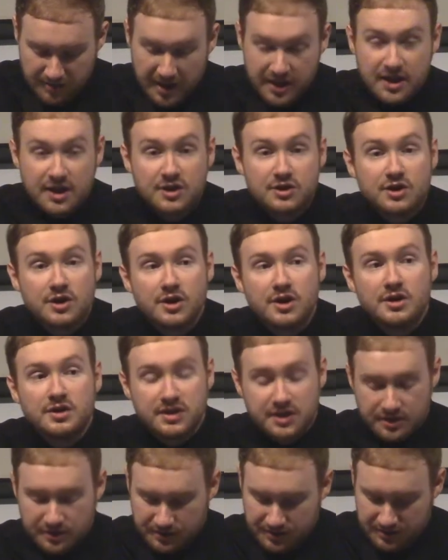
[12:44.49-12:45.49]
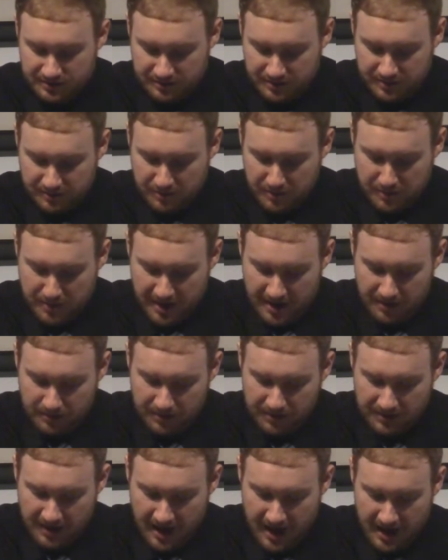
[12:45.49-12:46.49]
Making sure you're dealt to prepare
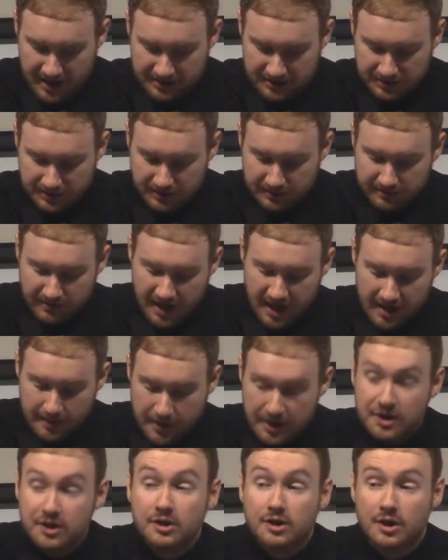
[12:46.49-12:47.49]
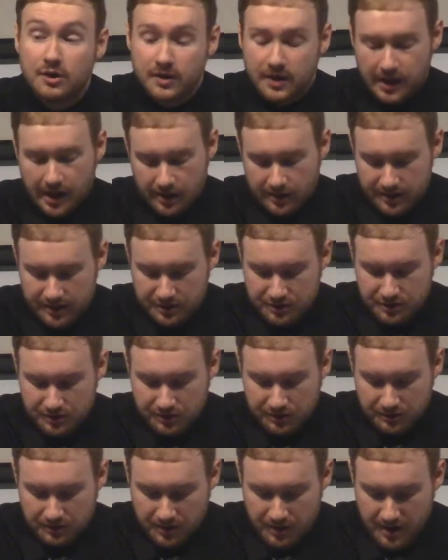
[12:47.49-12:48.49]
with the hostile environment you're going out
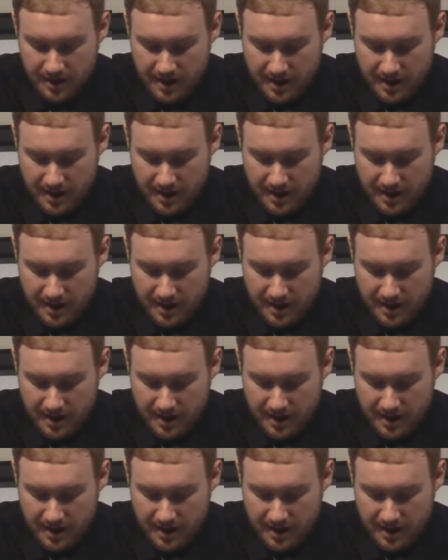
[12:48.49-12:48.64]
into.